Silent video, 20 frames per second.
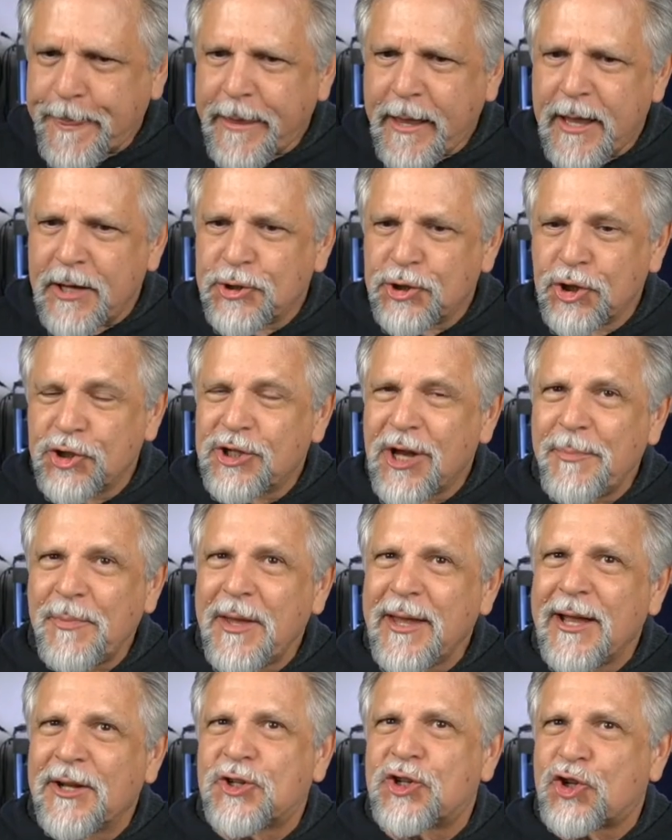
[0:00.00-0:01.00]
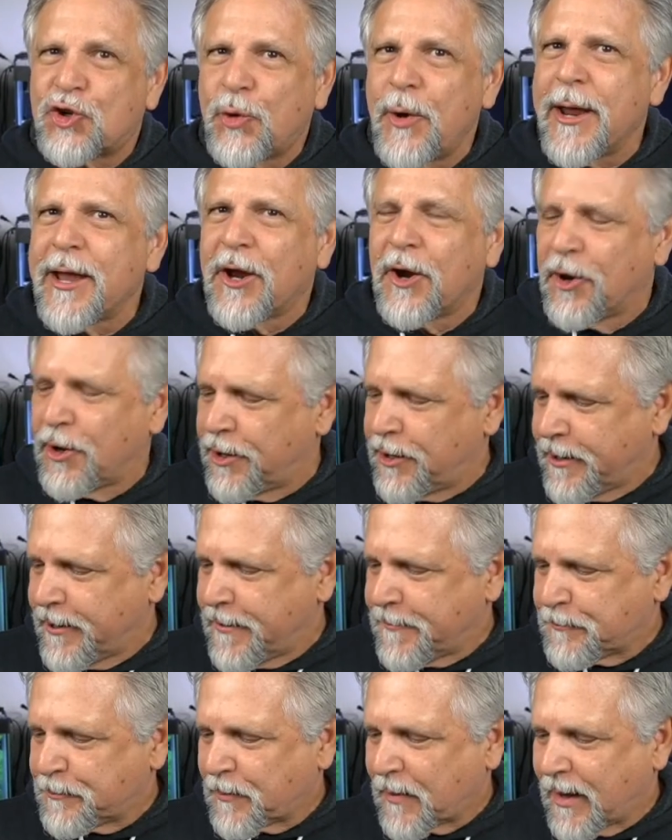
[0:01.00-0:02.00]
So something gets triggered
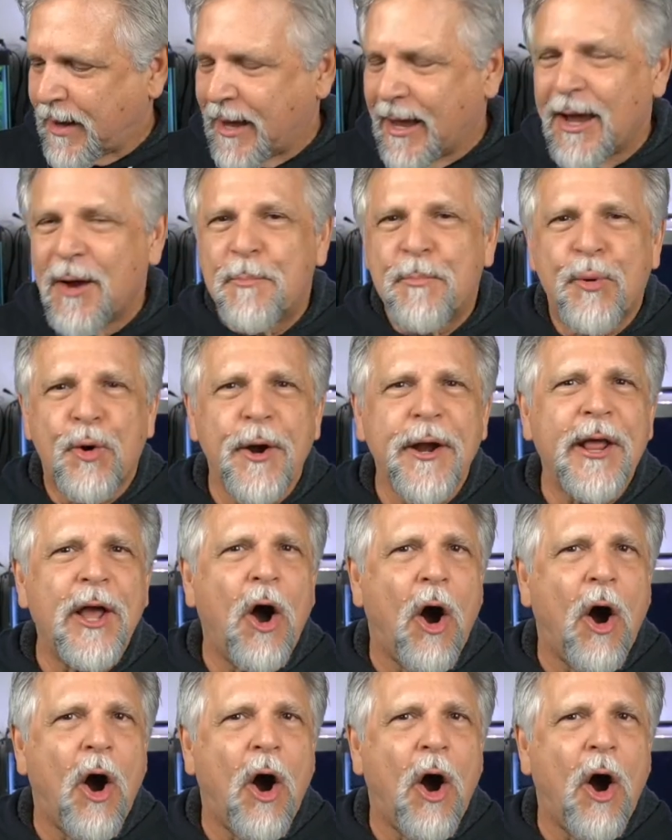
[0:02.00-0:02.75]
pretty